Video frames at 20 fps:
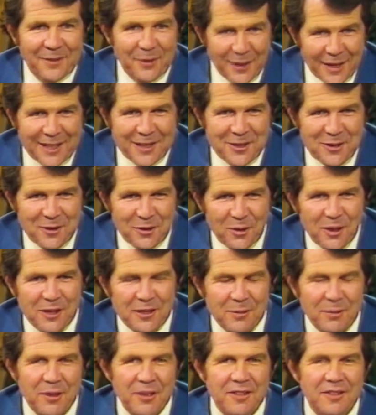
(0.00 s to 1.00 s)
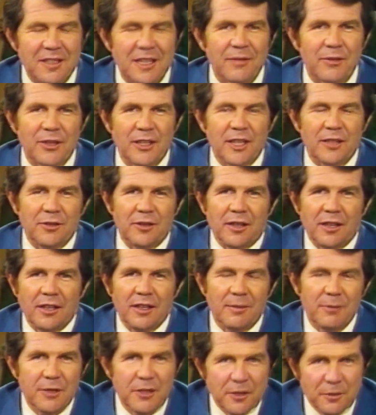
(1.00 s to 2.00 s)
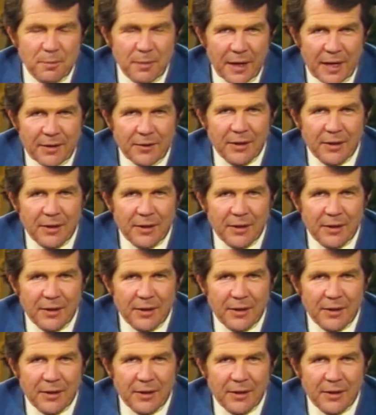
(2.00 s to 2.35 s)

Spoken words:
major Christian leaders did back